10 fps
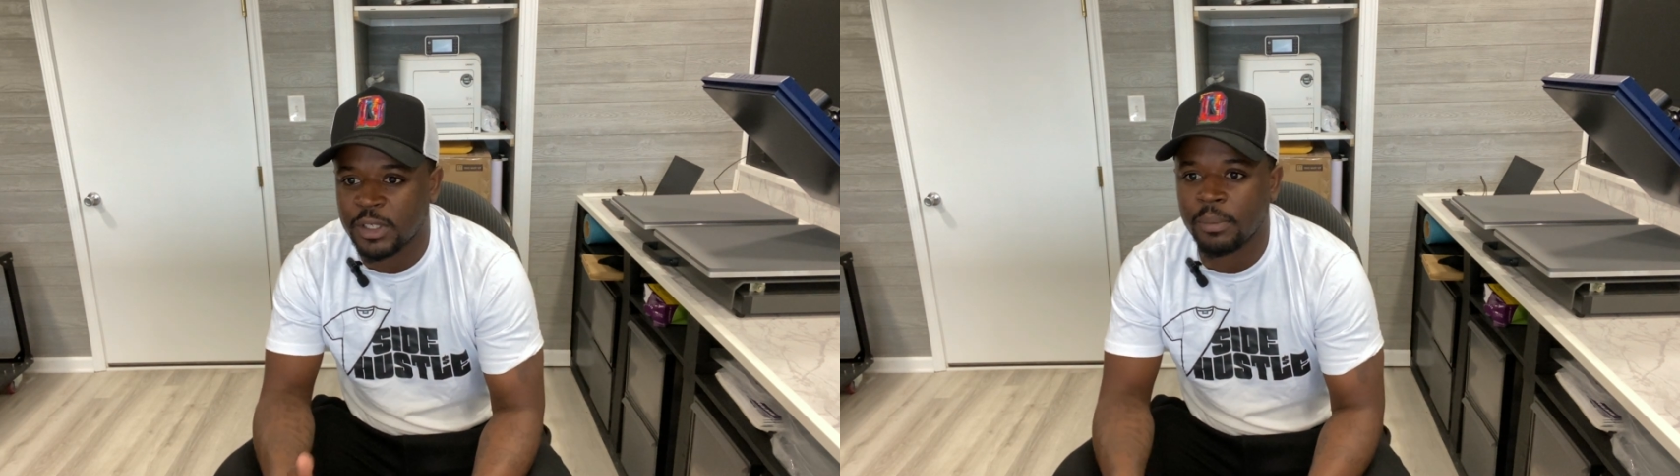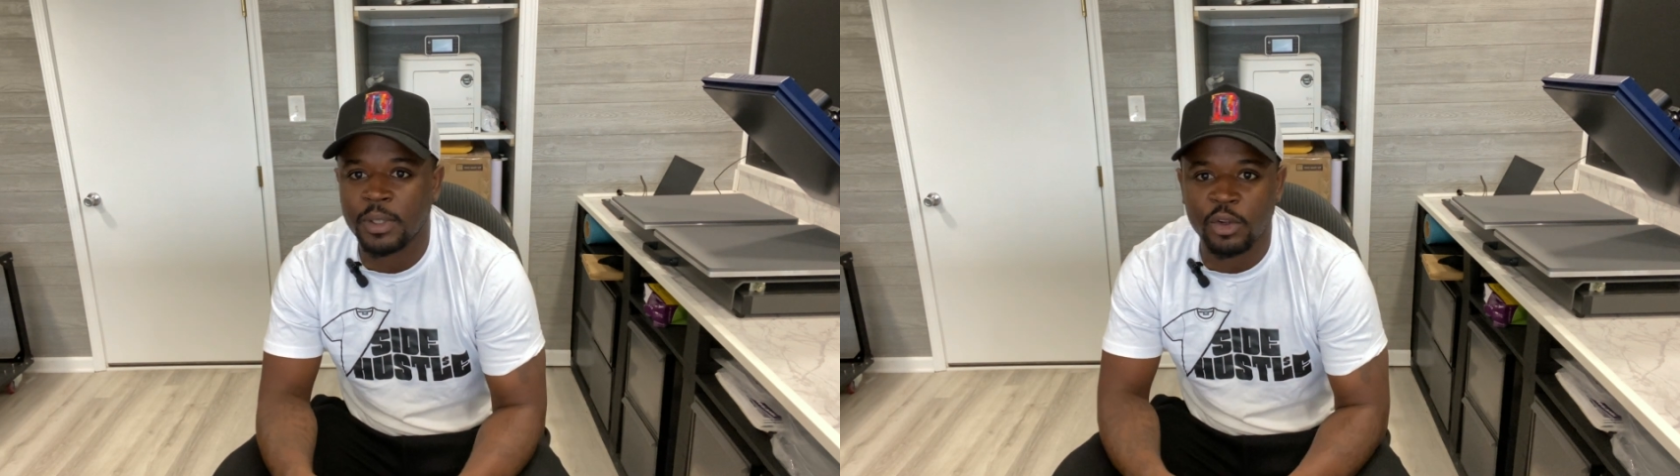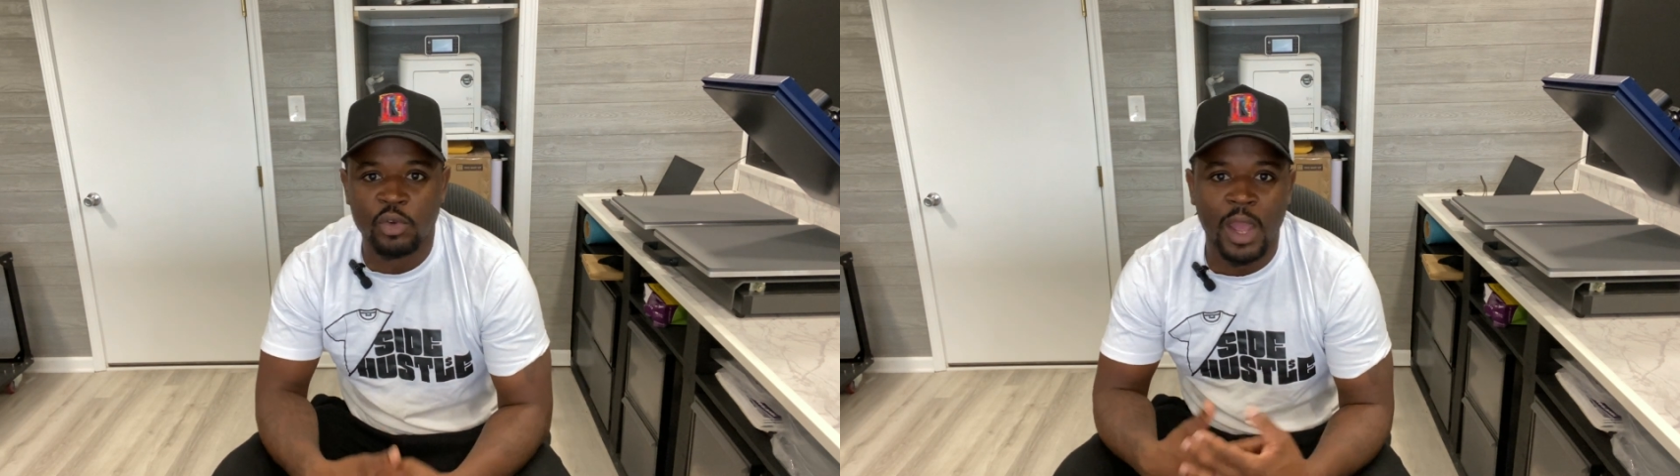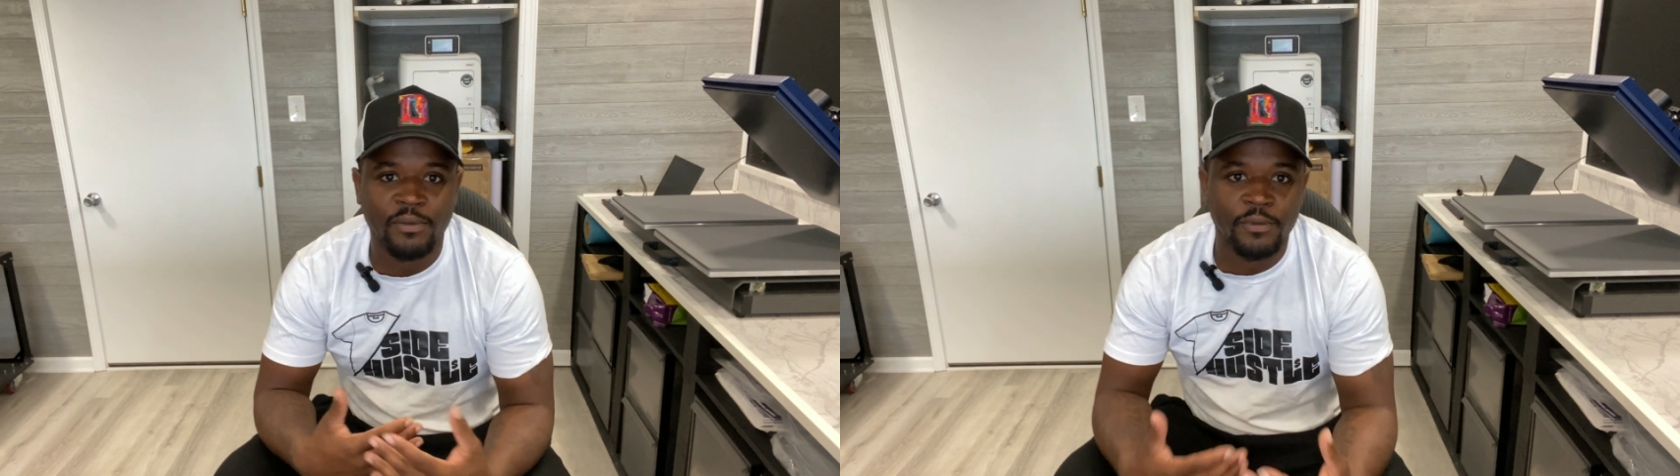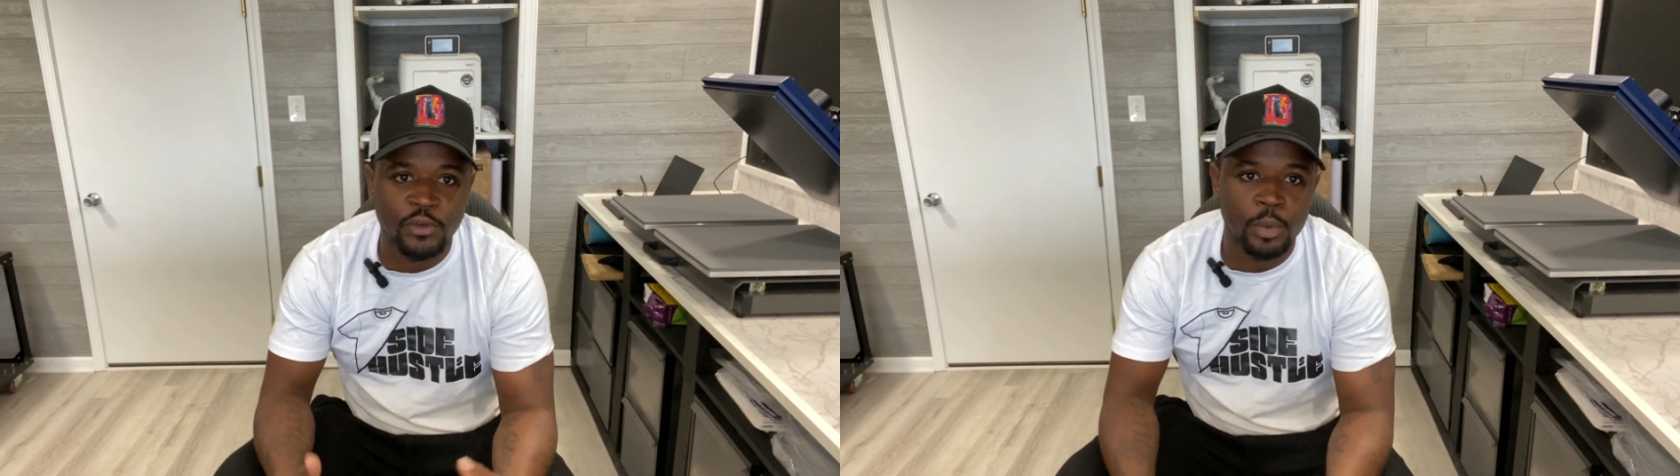something or you
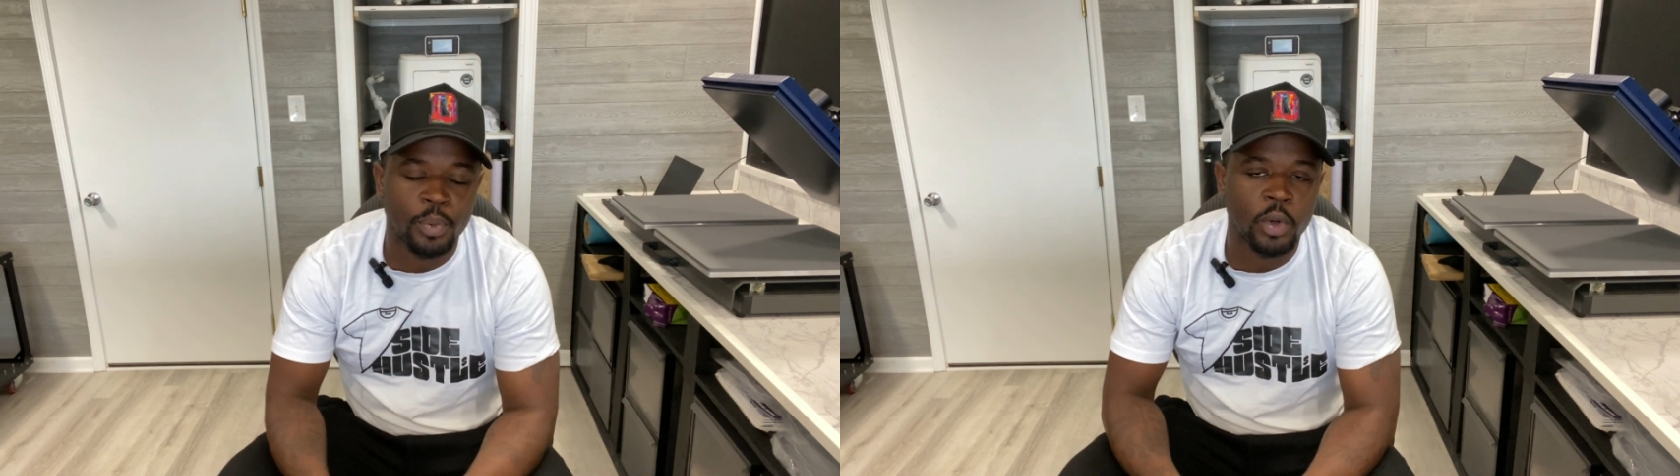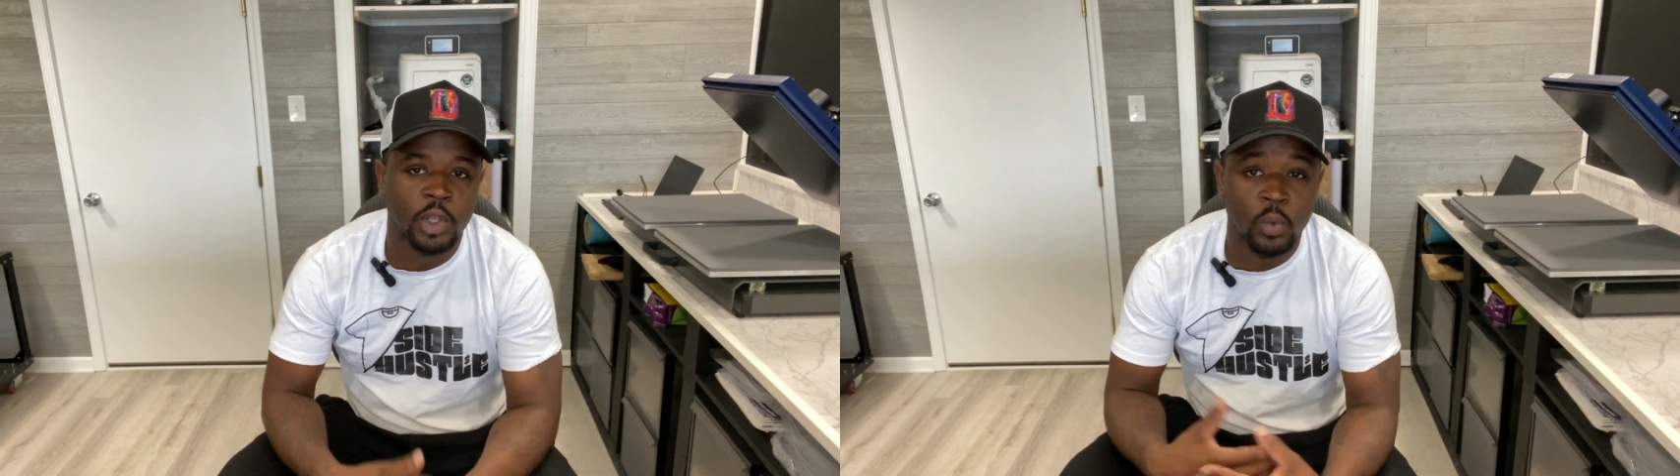have a viewpoint,